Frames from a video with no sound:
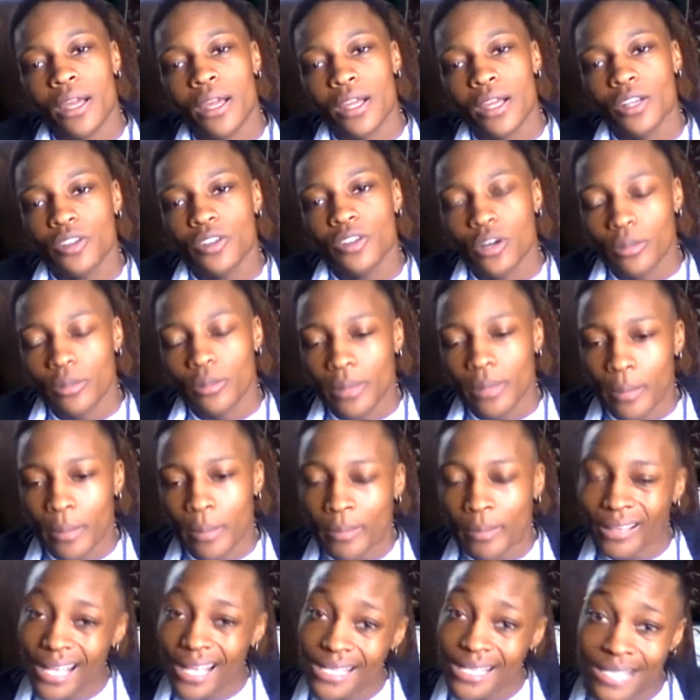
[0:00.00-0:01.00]
You know what I mean?
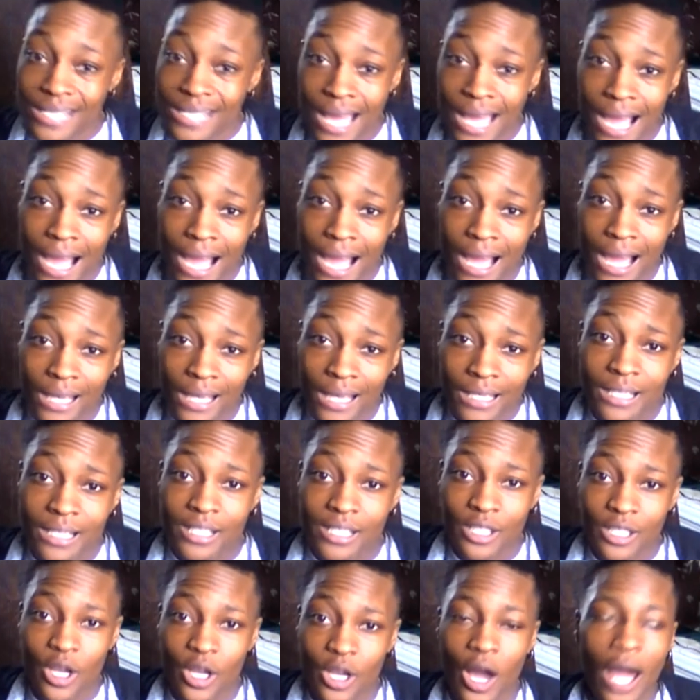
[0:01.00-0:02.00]
But that's not how it
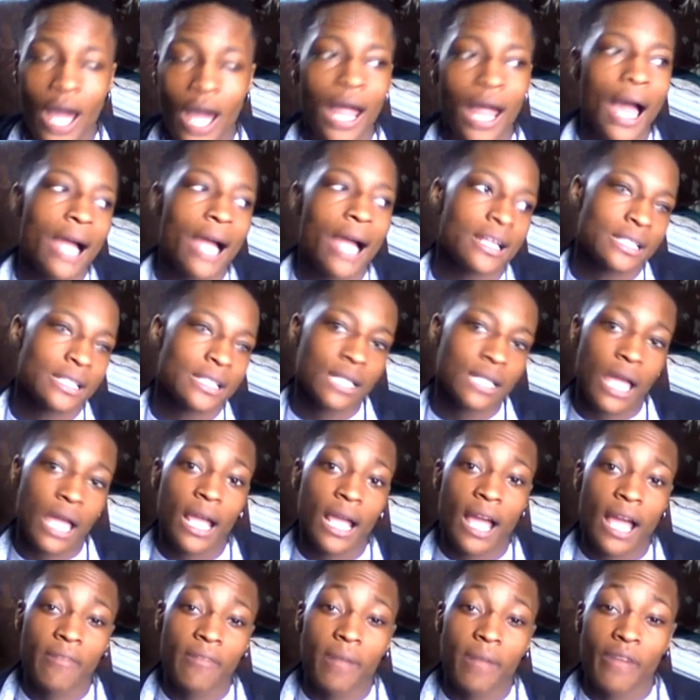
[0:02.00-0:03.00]
is. I actually like
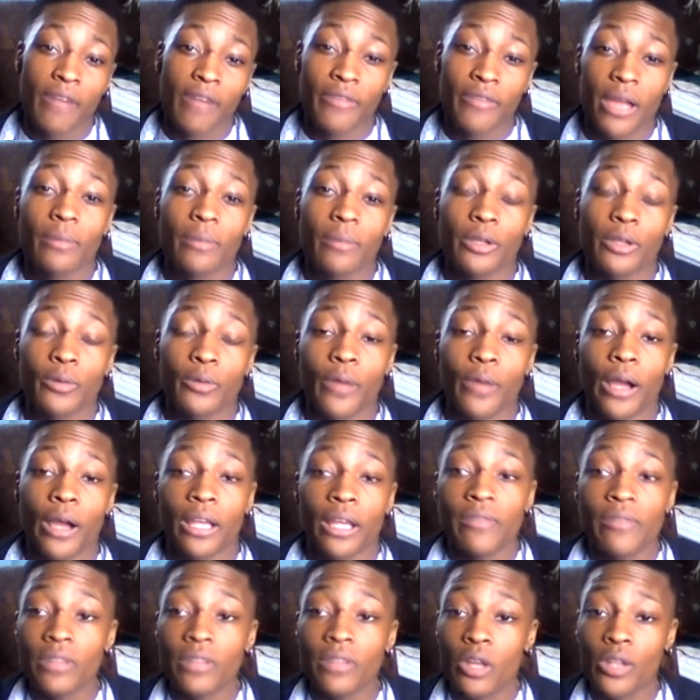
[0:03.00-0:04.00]
having my family around,
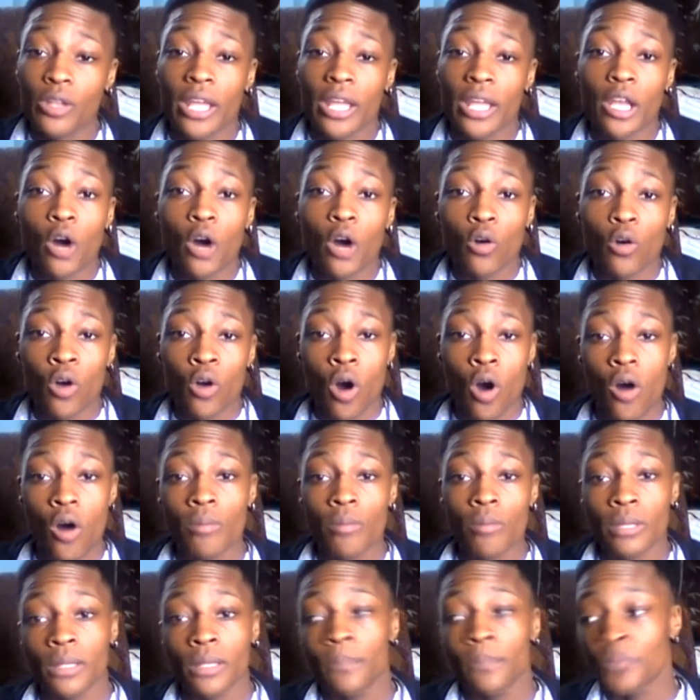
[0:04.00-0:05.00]
even though they don't call
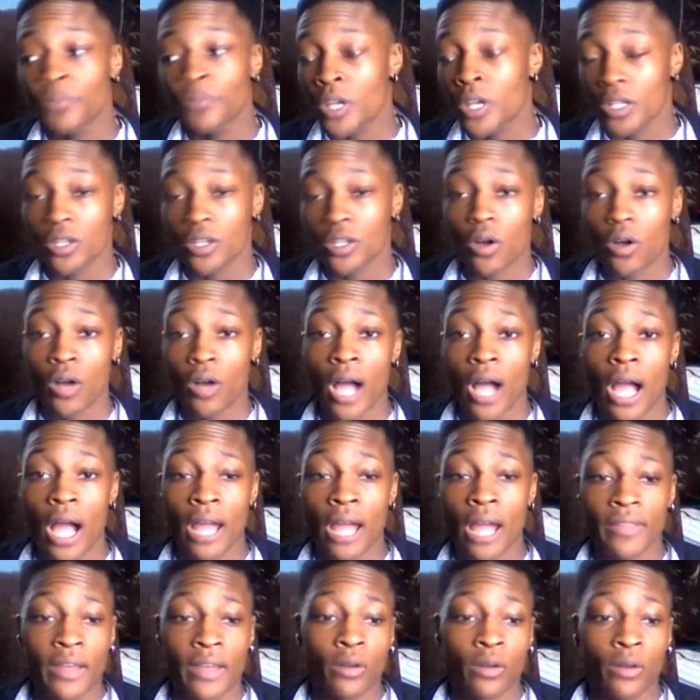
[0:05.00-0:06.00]
me,
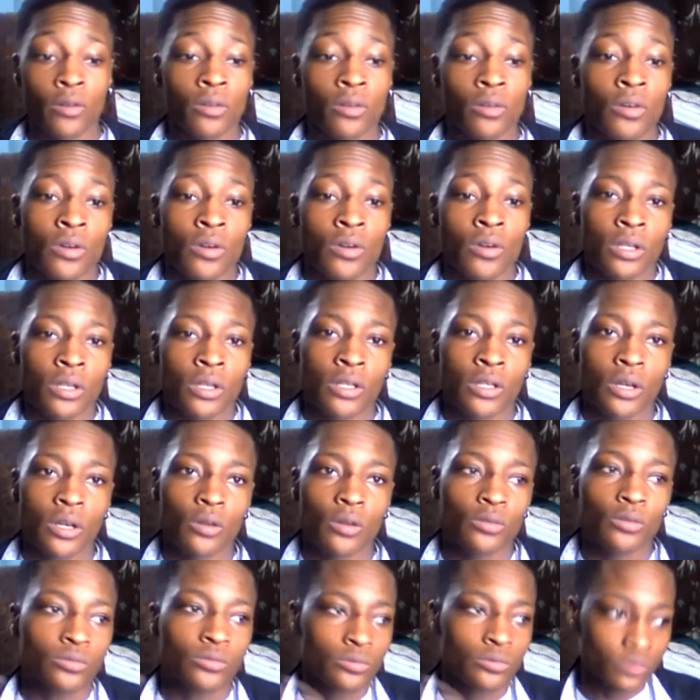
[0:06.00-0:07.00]
Kai. They
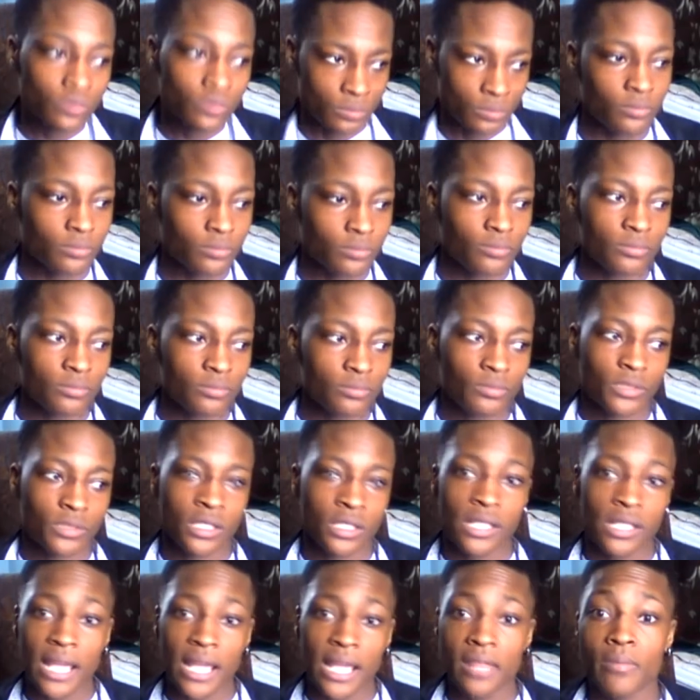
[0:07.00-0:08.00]
don't,
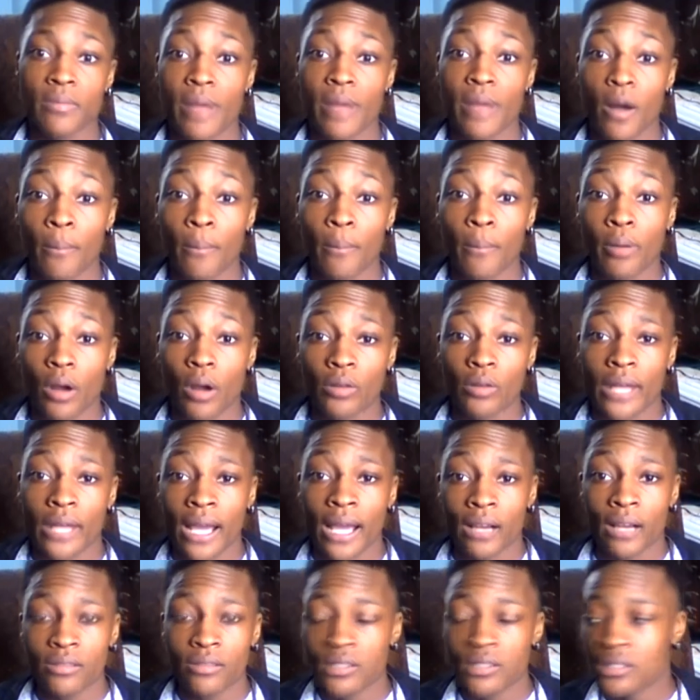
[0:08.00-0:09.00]
say the male
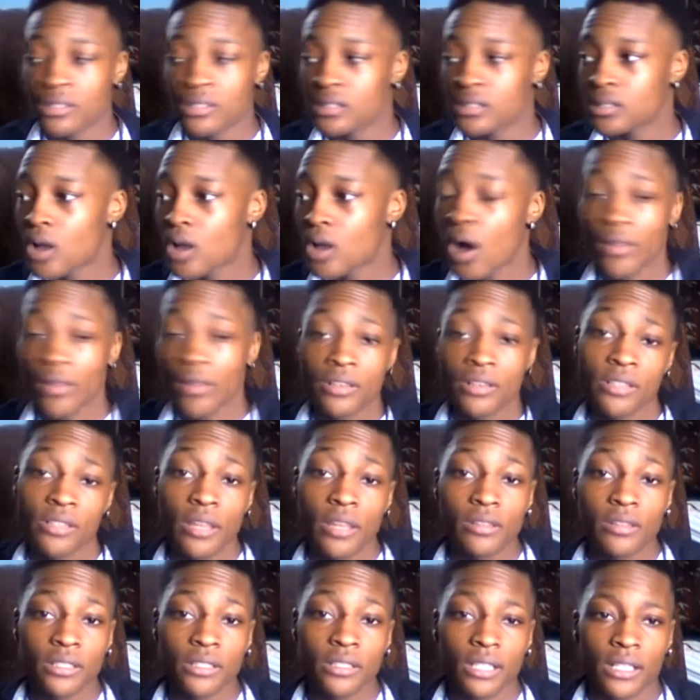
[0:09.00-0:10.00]
pronouns and all these
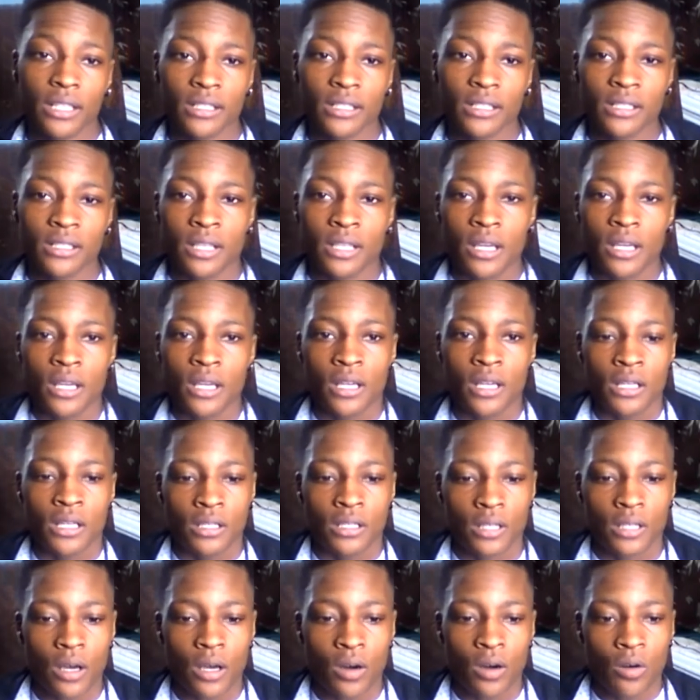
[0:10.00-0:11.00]
other things.
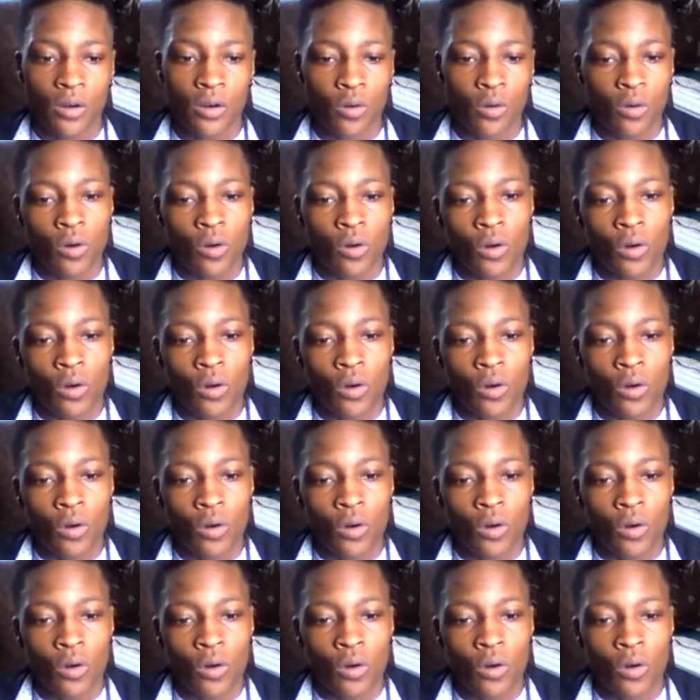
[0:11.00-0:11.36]
So,